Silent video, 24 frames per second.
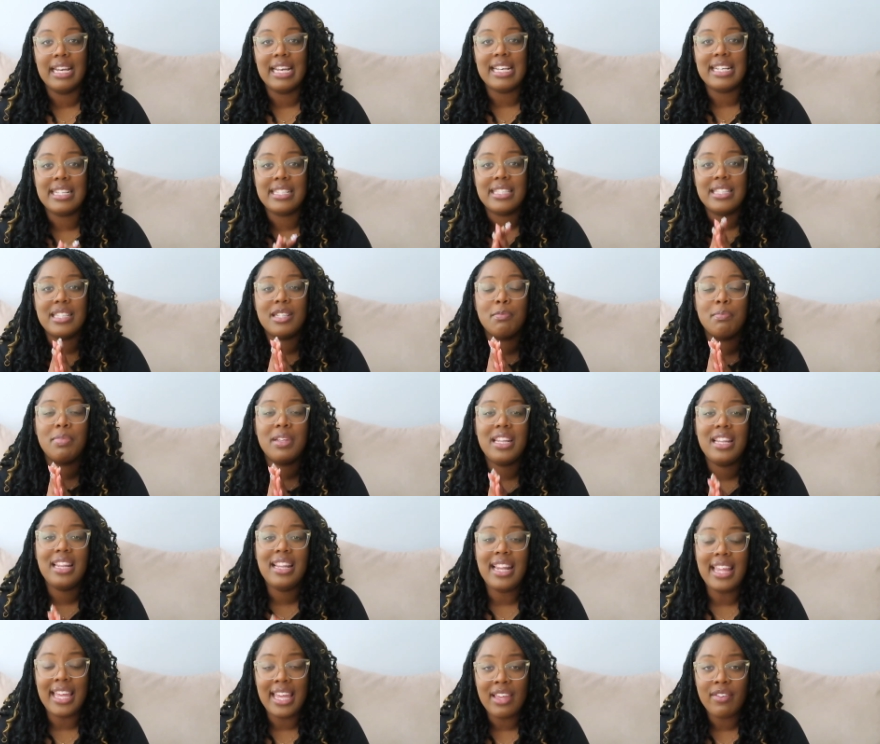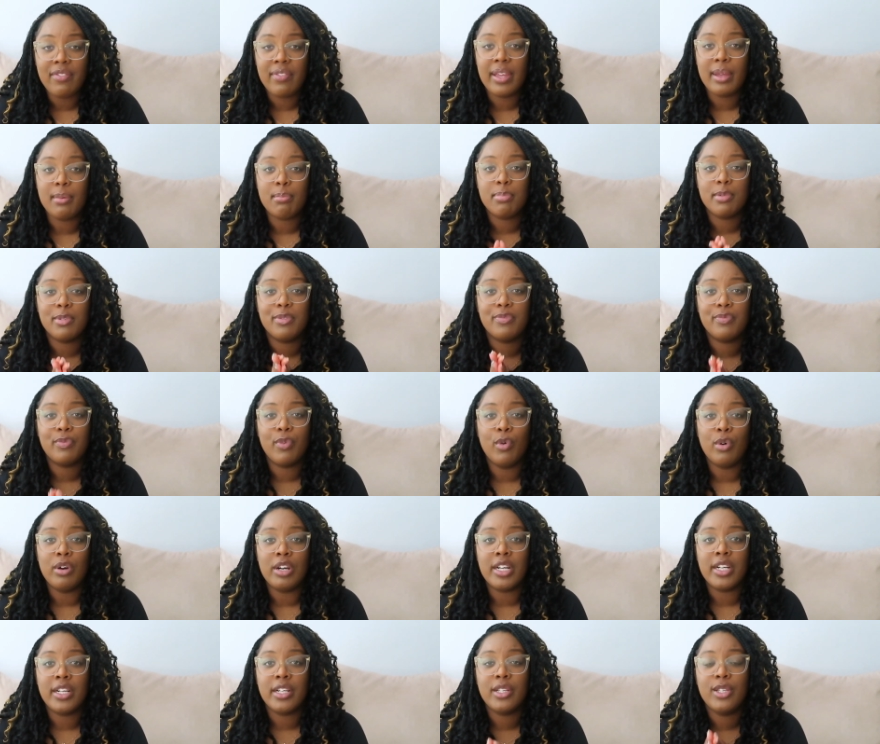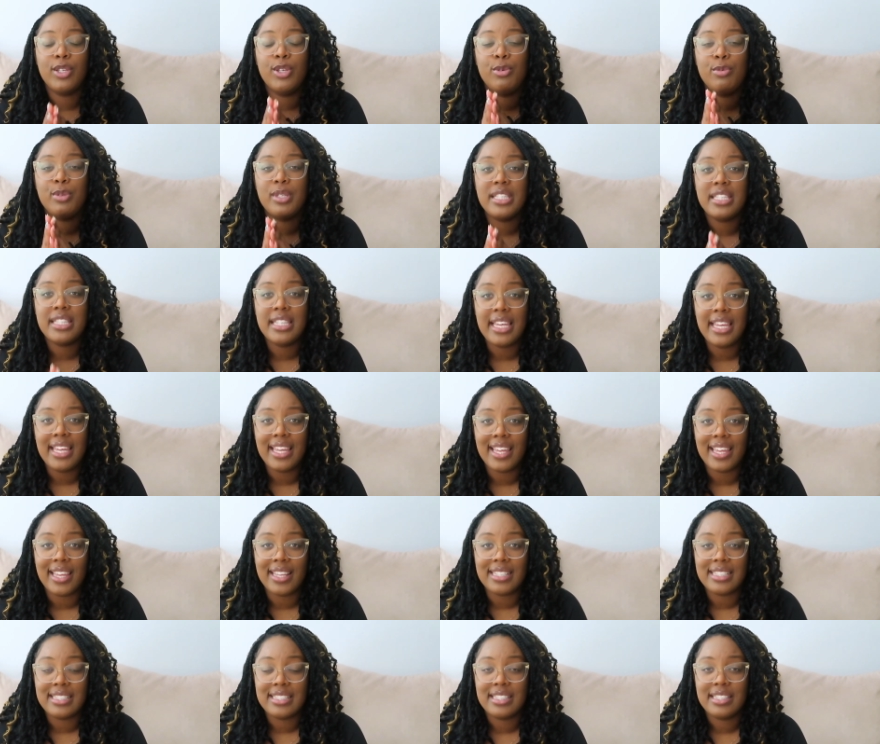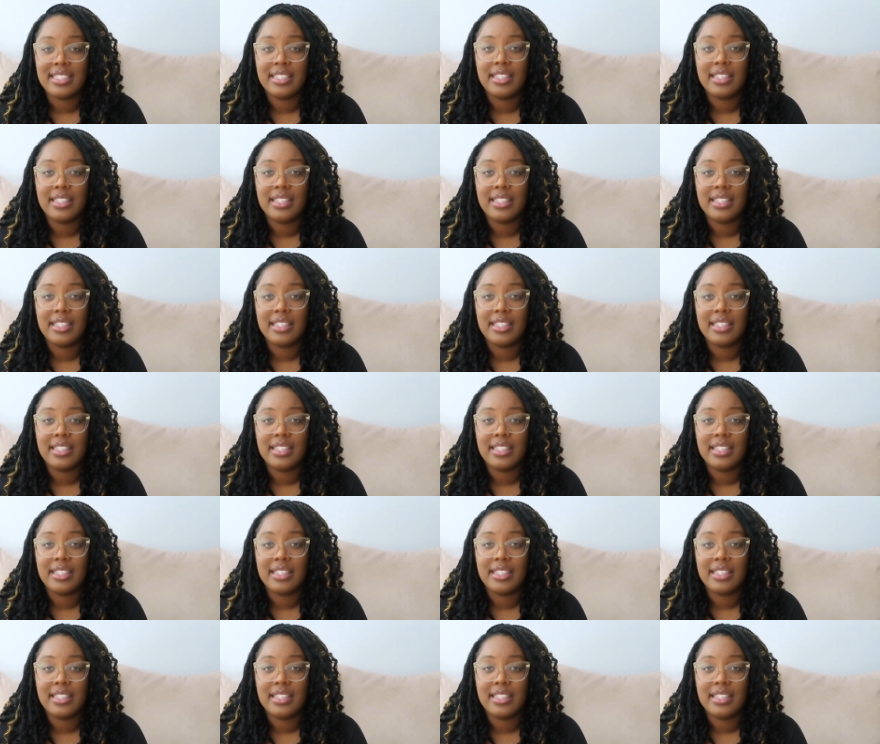is to believe it before you see it.